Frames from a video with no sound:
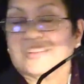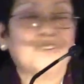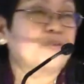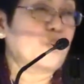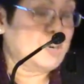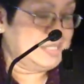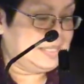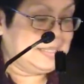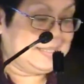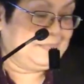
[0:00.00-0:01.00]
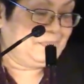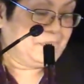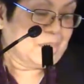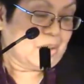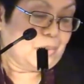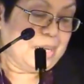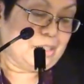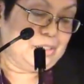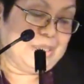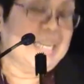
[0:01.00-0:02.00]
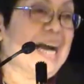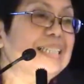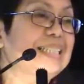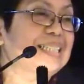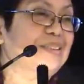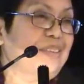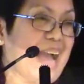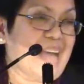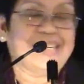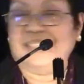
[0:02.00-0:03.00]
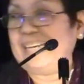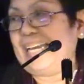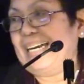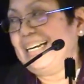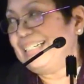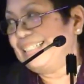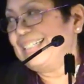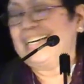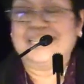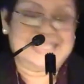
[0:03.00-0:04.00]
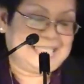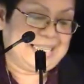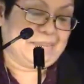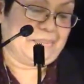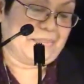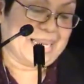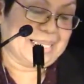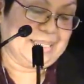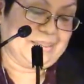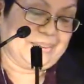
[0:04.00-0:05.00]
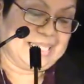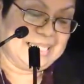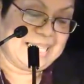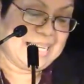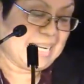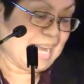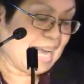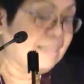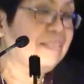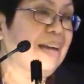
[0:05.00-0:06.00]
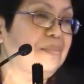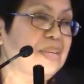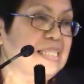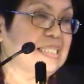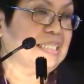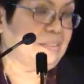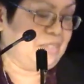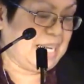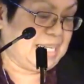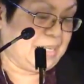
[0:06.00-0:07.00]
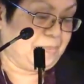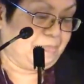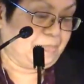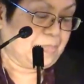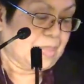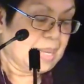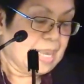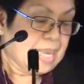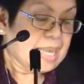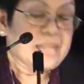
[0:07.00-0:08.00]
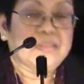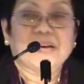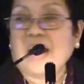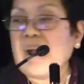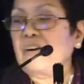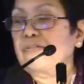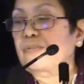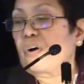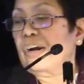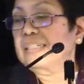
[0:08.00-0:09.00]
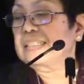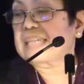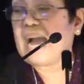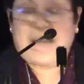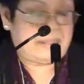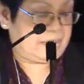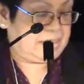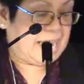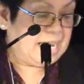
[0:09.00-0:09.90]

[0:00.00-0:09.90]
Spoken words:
of course, we could do analysis of the ICARE data, as Michael already said, and other administrative data. There are, of course, other